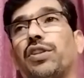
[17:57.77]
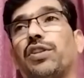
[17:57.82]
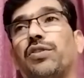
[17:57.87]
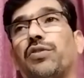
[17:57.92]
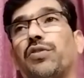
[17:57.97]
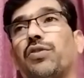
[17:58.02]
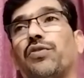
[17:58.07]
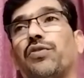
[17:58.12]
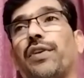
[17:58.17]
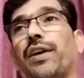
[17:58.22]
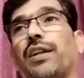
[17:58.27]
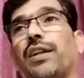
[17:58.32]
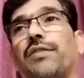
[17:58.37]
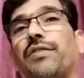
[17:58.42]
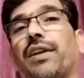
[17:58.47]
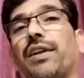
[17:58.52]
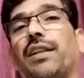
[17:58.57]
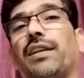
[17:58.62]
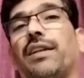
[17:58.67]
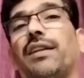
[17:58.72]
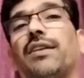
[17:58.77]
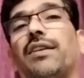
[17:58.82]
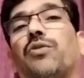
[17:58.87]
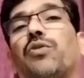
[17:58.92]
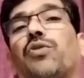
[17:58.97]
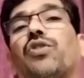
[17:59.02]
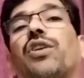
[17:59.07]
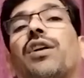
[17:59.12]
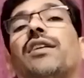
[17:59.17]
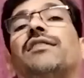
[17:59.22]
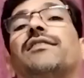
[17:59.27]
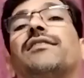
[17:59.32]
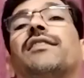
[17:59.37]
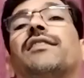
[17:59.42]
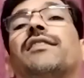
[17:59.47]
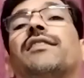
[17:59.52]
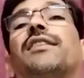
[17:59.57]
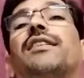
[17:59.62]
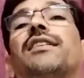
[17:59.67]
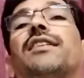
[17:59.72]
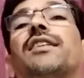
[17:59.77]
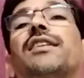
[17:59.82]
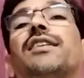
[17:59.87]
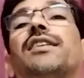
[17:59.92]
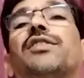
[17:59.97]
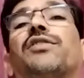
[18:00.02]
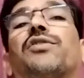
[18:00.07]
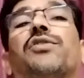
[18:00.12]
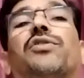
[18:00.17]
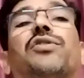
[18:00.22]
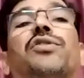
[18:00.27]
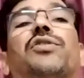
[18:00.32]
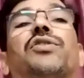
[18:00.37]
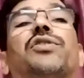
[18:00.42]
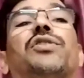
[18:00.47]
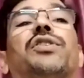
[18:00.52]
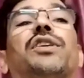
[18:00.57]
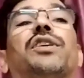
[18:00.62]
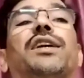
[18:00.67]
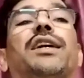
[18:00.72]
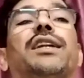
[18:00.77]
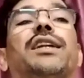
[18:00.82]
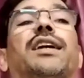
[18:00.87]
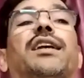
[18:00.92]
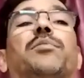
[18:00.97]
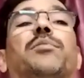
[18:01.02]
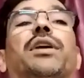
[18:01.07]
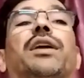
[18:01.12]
don't find if any root cause. So it can